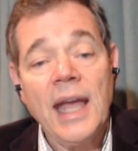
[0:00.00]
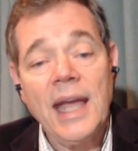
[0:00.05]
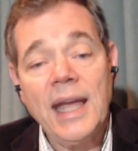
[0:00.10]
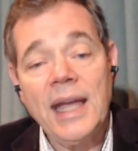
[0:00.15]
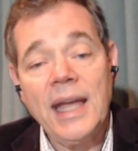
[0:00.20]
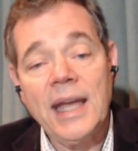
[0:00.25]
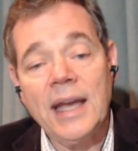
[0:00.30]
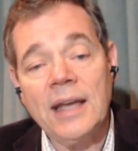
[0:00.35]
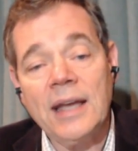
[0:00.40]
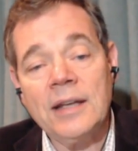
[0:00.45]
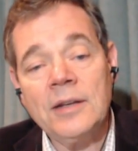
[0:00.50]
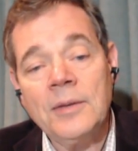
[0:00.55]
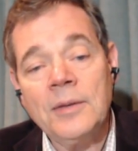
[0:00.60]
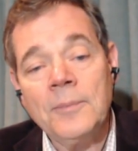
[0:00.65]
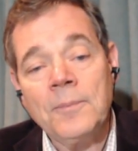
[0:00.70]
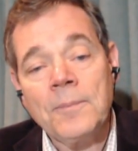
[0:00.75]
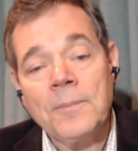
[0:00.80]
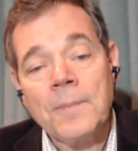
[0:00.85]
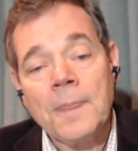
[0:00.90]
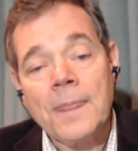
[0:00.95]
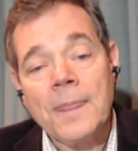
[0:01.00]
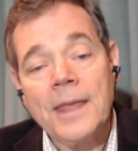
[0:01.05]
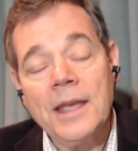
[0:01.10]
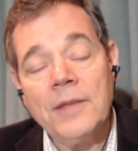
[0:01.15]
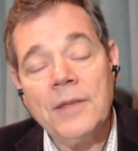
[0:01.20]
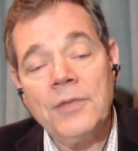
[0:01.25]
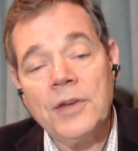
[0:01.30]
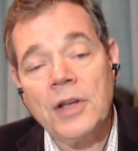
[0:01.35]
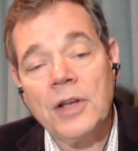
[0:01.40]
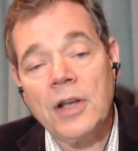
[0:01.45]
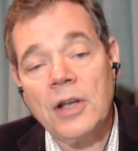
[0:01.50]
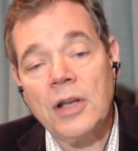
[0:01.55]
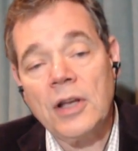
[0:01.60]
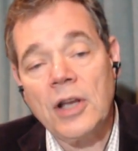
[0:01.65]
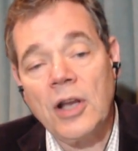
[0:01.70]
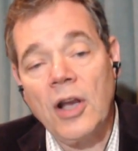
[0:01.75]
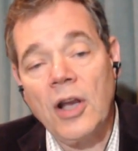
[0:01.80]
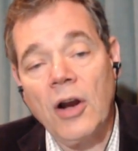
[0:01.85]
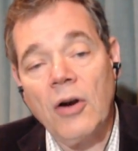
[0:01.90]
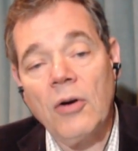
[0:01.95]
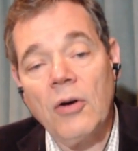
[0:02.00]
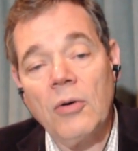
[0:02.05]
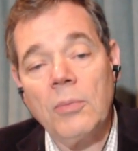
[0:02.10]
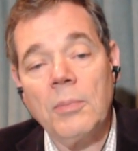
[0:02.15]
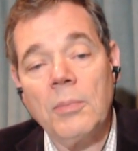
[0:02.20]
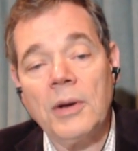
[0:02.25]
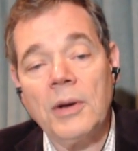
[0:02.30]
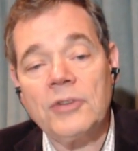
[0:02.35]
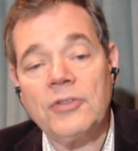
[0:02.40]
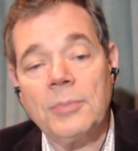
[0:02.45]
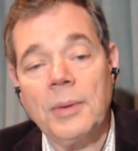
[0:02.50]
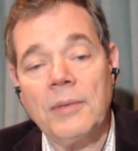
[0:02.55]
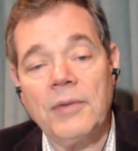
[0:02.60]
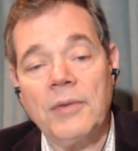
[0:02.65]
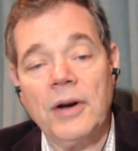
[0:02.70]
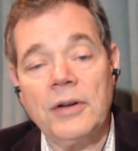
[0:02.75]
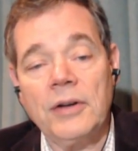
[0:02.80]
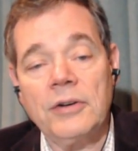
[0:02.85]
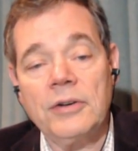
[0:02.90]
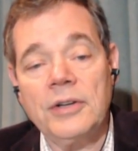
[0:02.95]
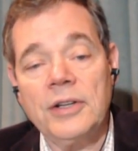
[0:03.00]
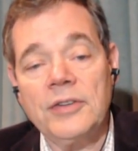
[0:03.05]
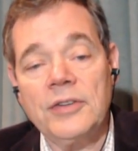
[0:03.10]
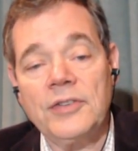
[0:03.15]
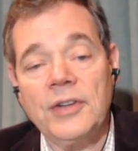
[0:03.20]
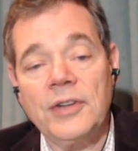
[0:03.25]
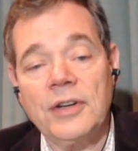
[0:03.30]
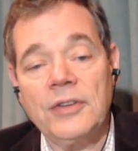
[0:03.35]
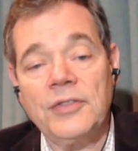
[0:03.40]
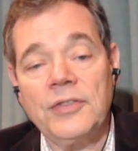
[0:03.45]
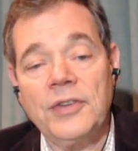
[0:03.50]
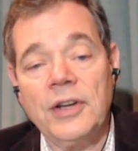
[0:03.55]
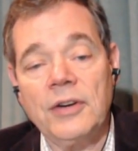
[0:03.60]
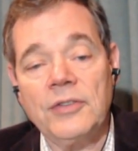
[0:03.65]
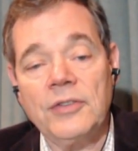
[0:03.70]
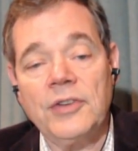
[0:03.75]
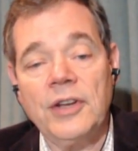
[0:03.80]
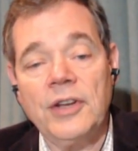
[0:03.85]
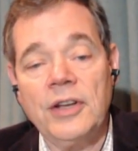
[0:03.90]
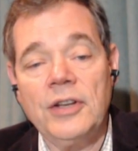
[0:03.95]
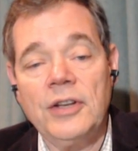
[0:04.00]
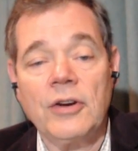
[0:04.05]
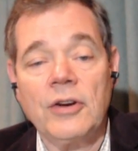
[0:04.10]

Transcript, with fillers: And if you go much above 100 nits on a CRT,